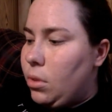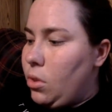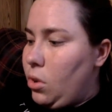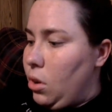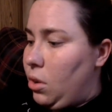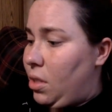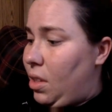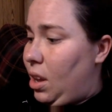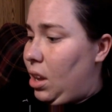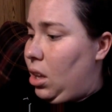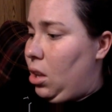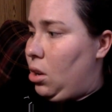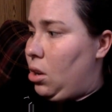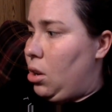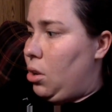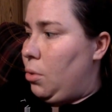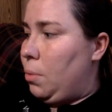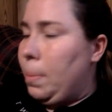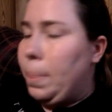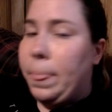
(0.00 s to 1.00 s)
I was like, you
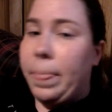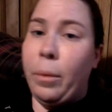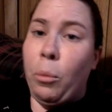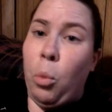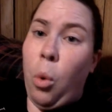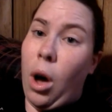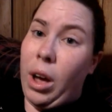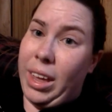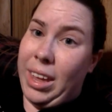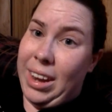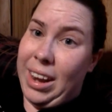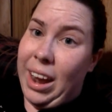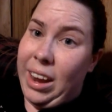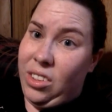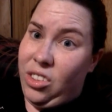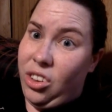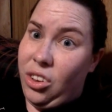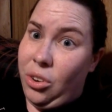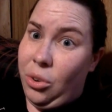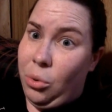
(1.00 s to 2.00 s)
know, what can I
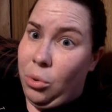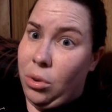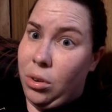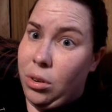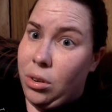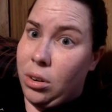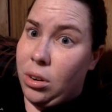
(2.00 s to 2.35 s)
do?